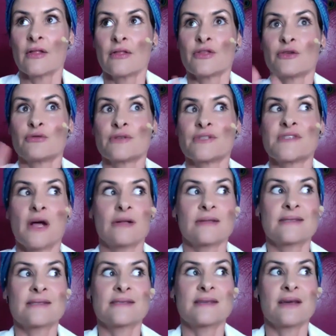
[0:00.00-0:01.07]
The
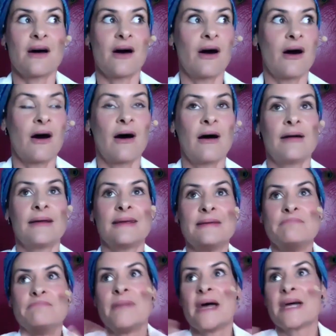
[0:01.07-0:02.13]
results are
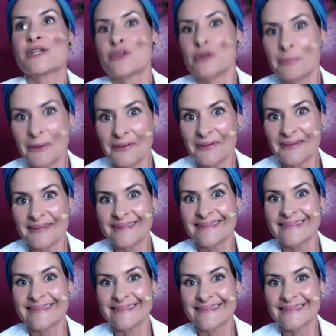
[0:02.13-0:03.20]
immeasurable.
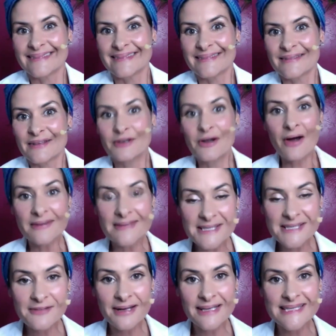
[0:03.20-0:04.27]
The
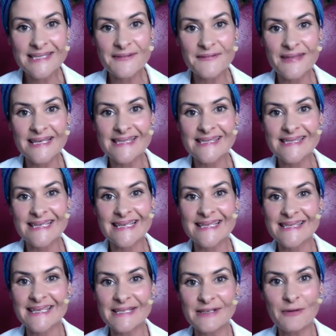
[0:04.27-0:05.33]
consequence of this is
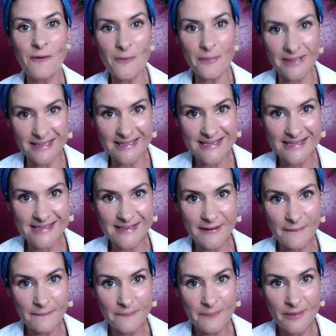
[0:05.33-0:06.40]
enormous,
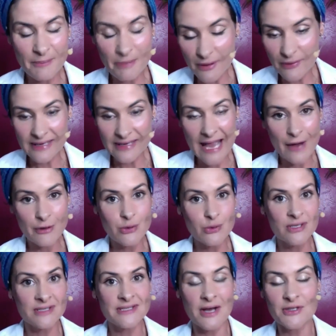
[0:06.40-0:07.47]
both in how you
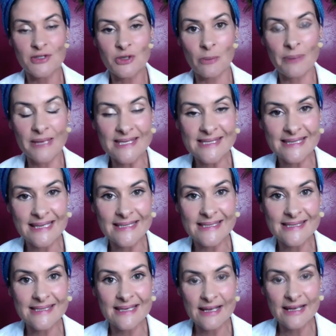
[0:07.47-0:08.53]
conduct your
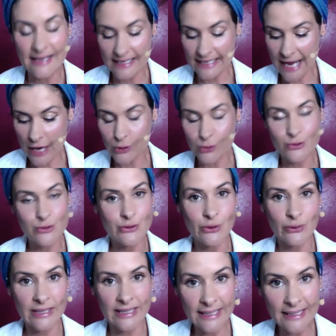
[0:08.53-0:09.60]
business, in how you do your
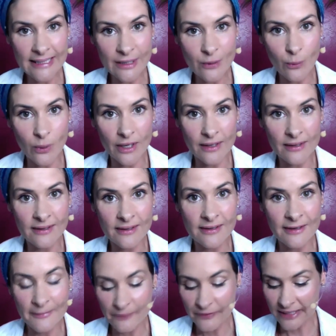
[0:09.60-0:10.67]
healing work,
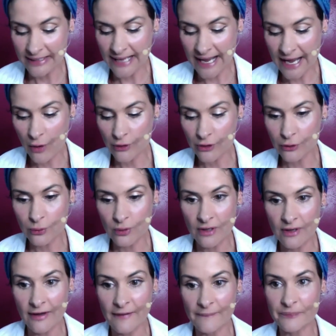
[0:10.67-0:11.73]
in how you
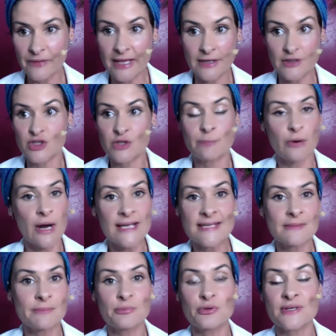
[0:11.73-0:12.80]
express
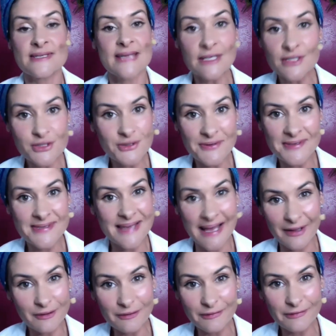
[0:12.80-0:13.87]
and present
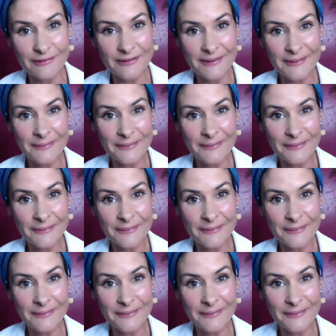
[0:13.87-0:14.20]
yourself,